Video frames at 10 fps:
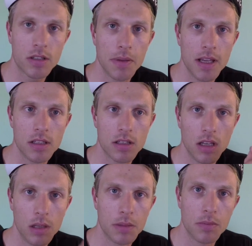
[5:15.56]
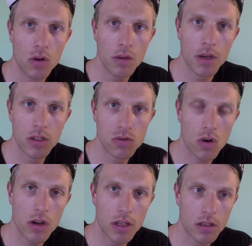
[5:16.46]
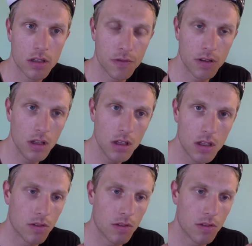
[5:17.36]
explain this a little bit more by drawing fatigue,